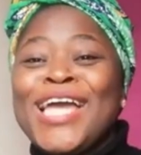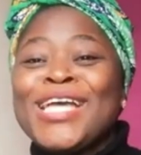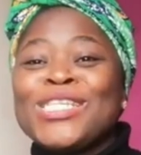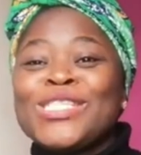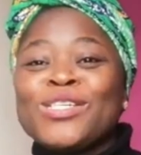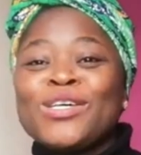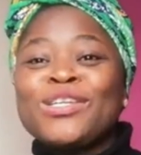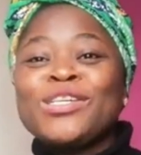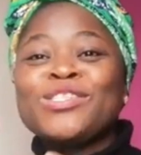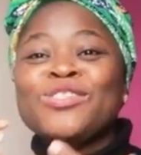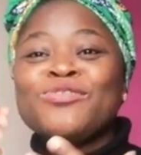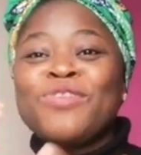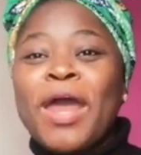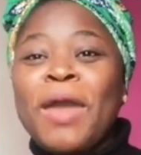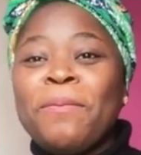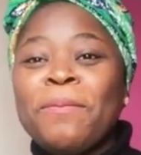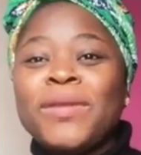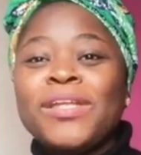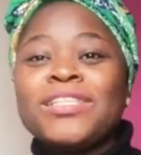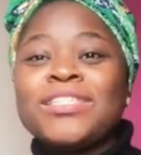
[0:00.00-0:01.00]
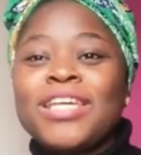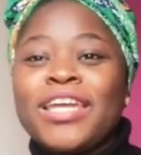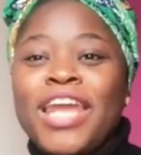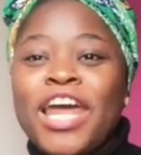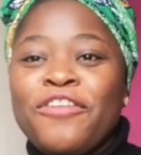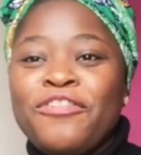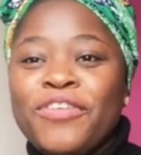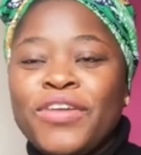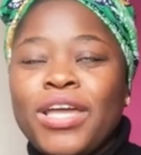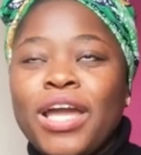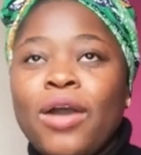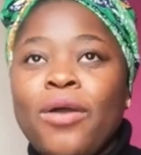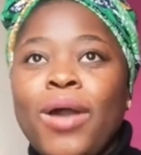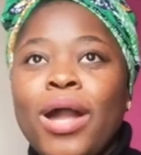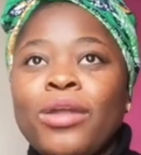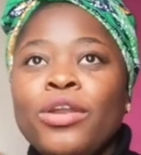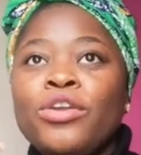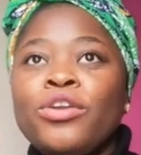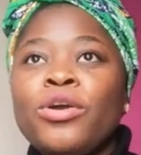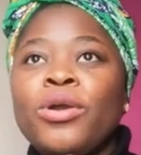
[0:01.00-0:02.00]
So the tribe in South Africa,
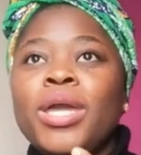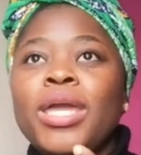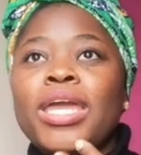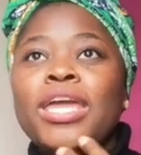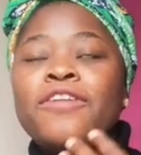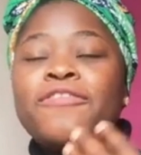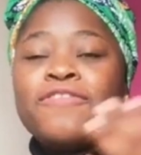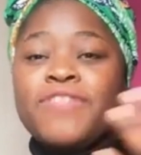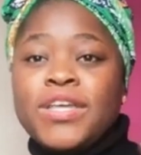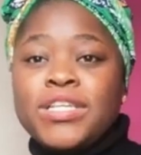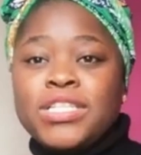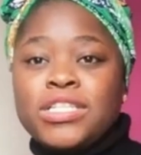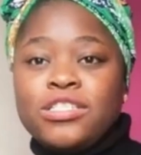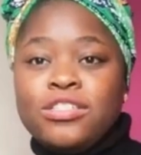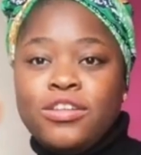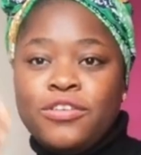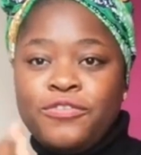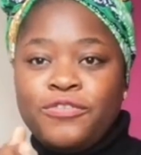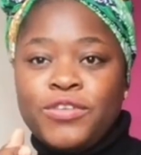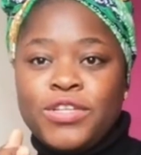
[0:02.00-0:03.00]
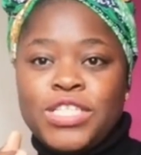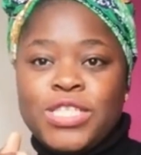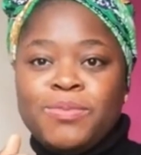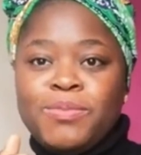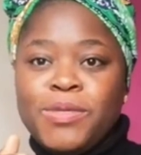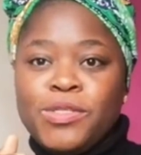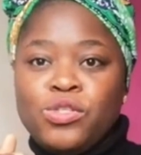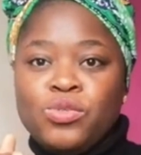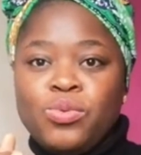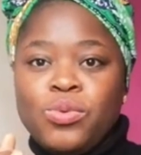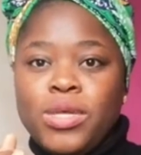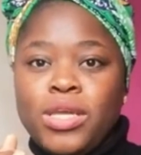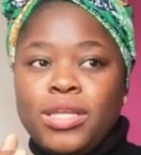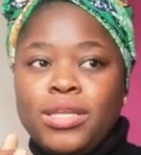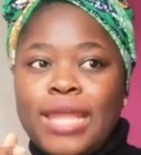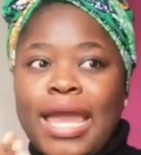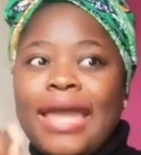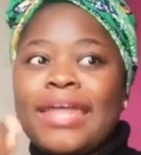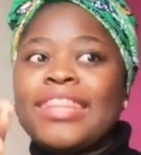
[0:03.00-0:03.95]
I don't know if there's a difference between,